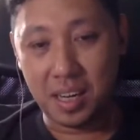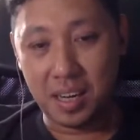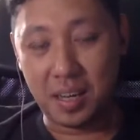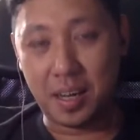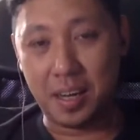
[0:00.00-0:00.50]

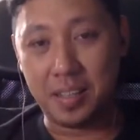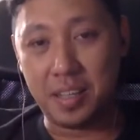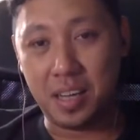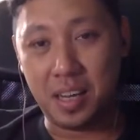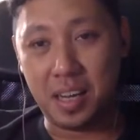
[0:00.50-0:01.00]
Okay,
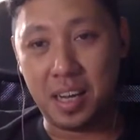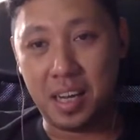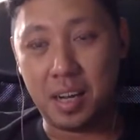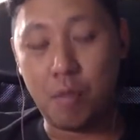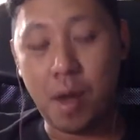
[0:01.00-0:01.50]
so
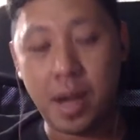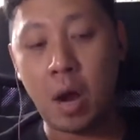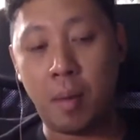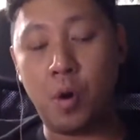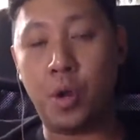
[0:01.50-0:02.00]
right
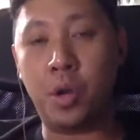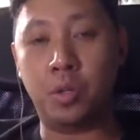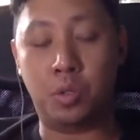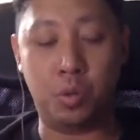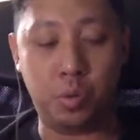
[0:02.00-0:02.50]
now I'm holding
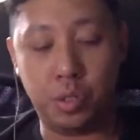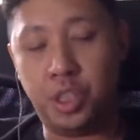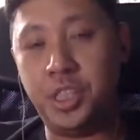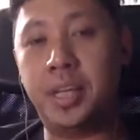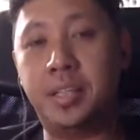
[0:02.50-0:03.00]
on to
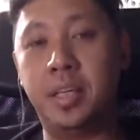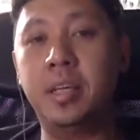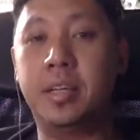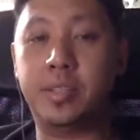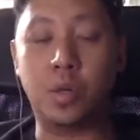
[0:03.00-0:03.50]

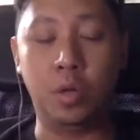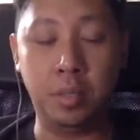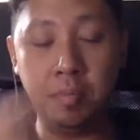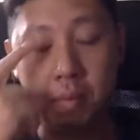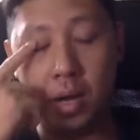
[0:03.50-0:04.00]
GNT, it's
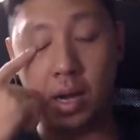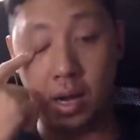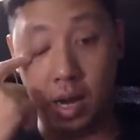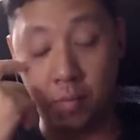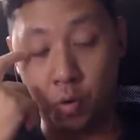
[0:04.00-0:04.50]
Golem.
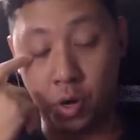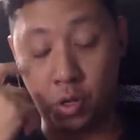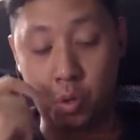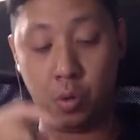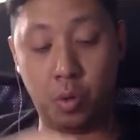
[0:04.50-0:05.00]
I'm holding on
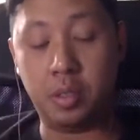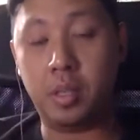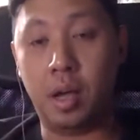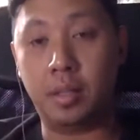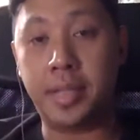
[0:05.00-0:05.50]
to
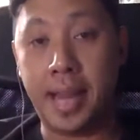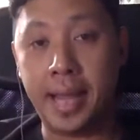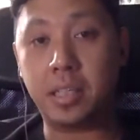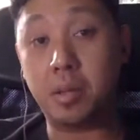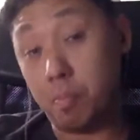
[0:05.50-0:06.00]

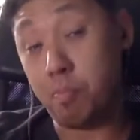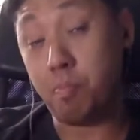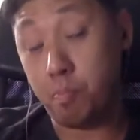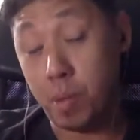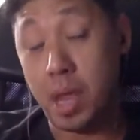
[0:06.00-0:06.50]
10x,
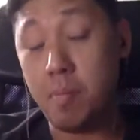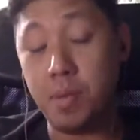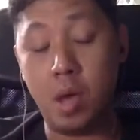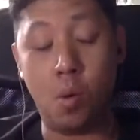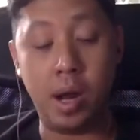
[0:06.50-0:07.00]
PAY.